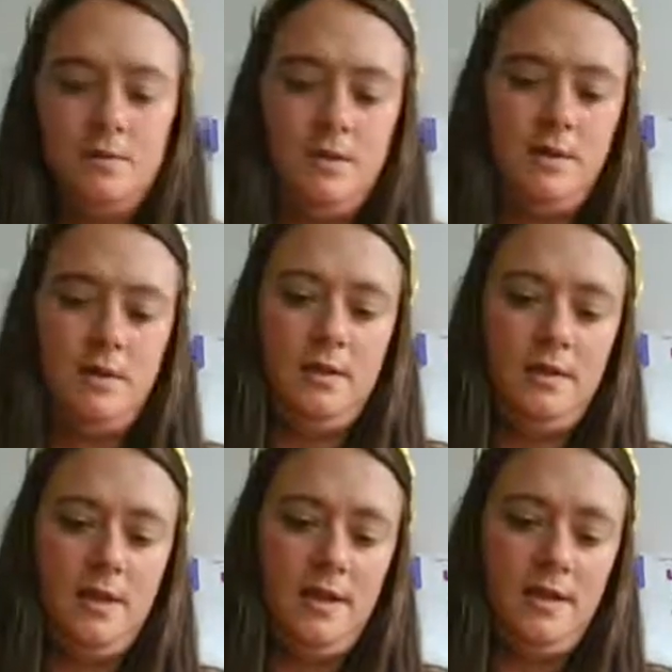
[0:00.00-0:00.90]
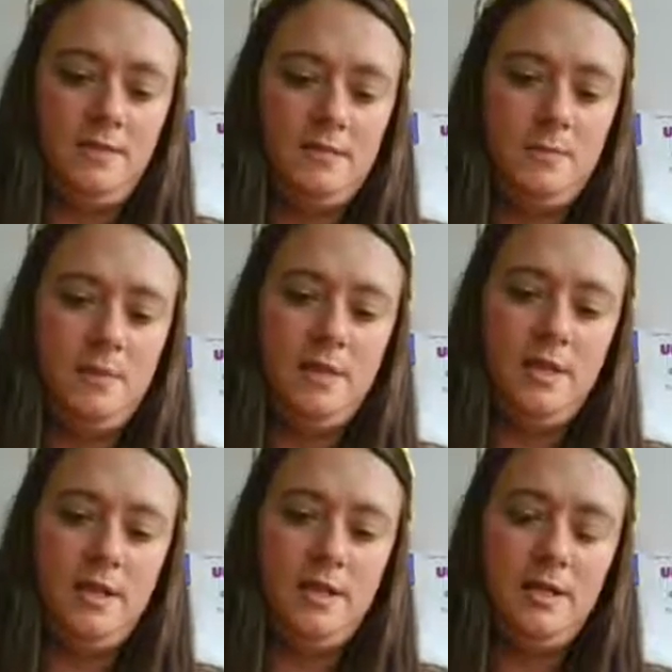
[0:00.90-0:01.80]
And that's
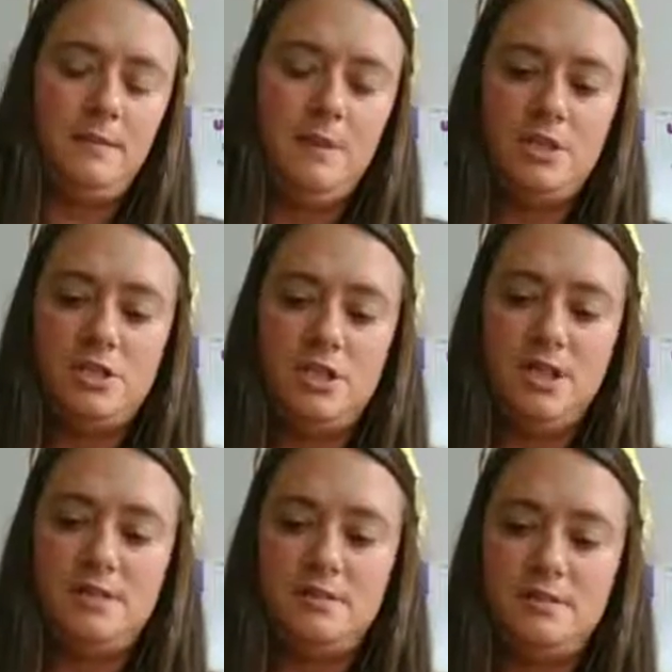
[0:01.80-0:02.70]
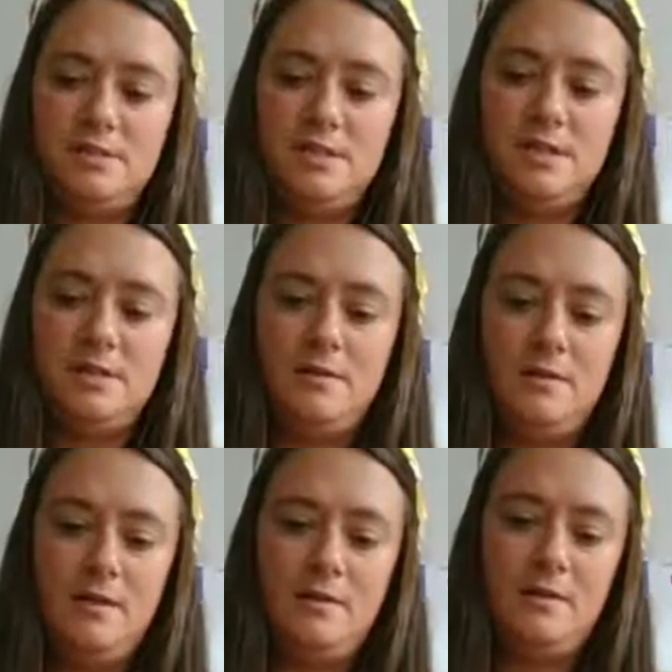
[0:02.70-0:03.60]
pretty much it. You're just
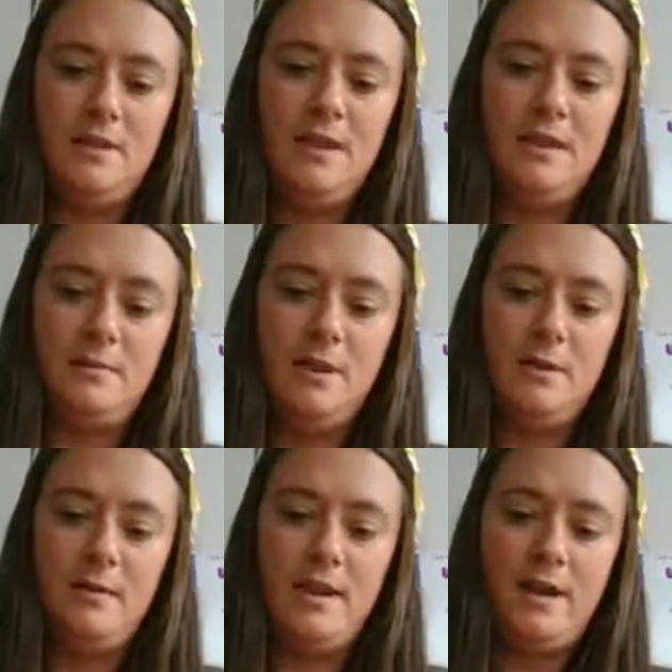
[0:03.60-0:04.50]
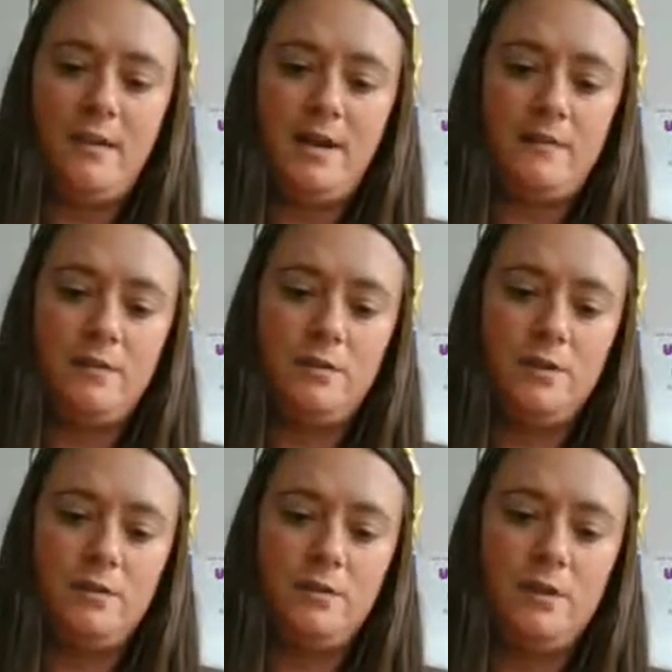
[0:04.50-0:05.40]
gonna lay them out however
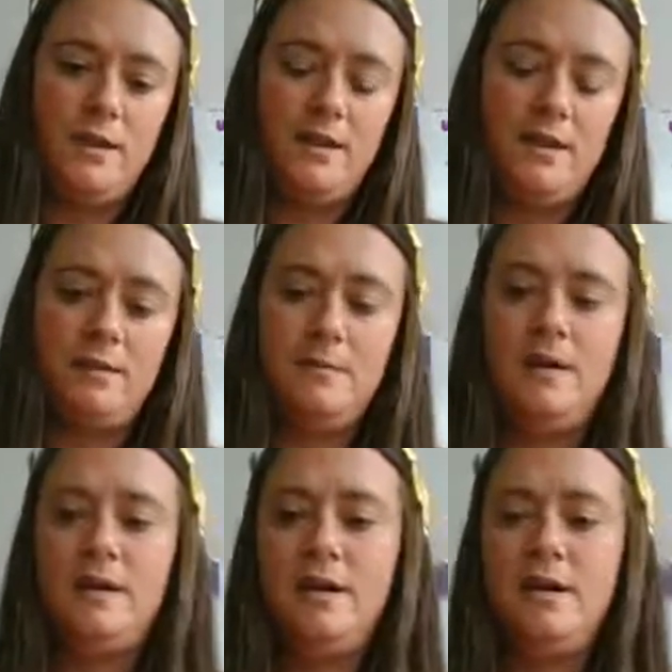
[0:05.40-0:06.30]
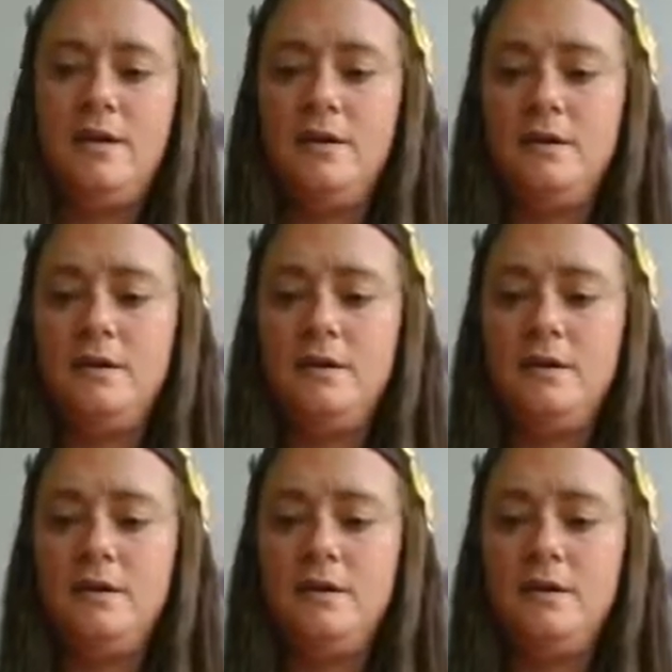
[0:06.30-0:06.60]
you want them on